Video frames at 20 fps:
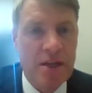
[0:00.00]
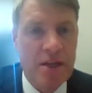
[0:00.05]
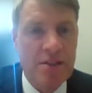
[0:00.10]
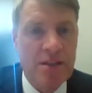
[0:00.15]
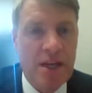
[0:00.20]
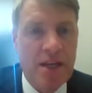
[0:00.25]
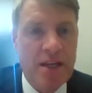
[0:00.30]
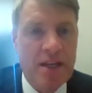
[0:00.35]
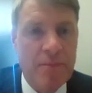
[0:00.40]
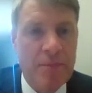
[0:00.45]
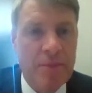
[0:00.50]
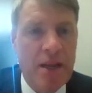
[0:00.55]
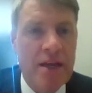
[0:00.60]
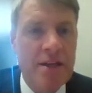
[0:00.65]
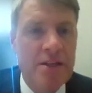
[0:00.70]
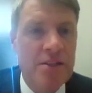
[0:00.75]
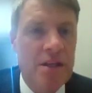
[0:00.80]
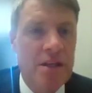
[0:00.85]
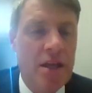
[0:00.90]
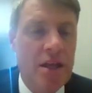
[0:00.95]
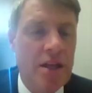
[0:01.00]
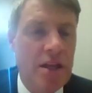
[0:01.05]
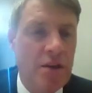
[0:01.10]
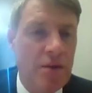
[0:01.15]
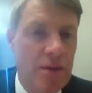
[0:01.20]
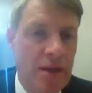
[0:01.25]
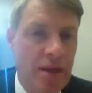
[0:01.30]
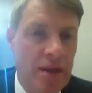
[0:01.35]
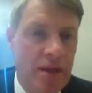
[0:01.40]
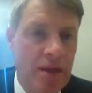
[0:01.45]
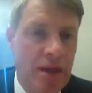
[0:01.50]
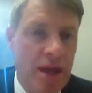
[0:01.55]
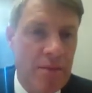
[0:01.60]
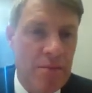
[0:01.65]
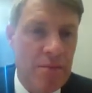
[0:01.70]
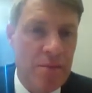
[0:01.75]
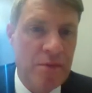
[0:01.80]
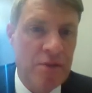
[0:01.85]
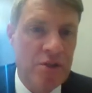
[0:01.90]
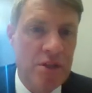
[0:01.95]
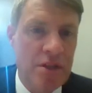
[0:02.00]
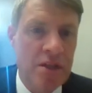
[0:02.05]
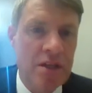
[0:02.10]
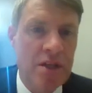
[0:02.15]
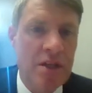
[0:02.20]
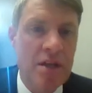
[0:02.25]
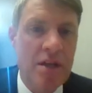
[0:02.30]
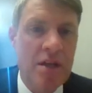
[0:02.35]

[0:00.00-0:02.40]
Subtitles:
taking place. I know the APPG